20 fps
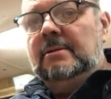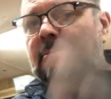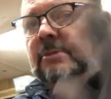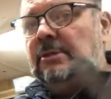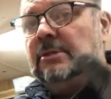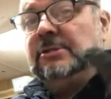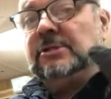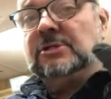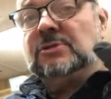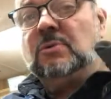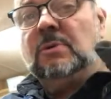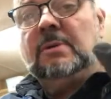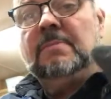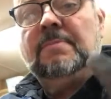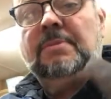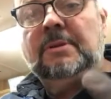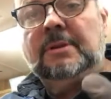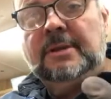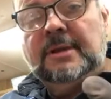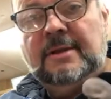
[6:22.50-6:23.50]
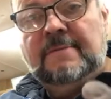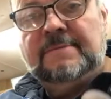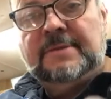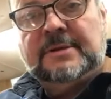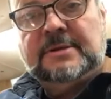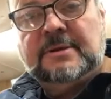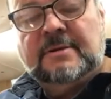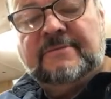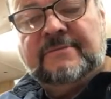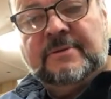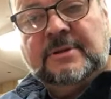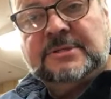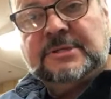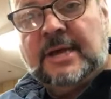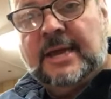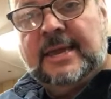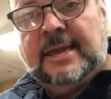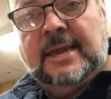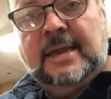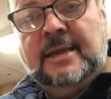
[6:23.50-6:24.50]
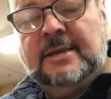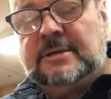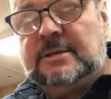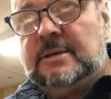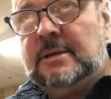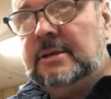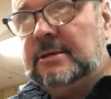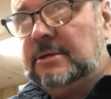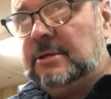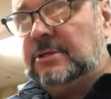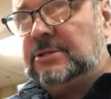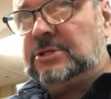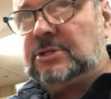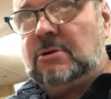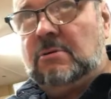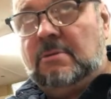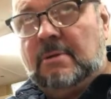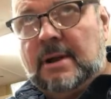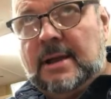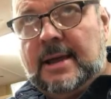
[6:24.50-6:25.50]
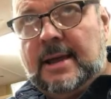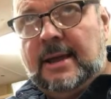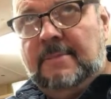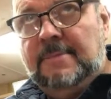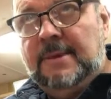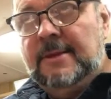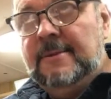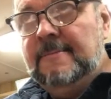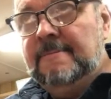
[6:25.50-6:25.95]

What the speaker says: you just wouldn't believe the difference. I can't describe.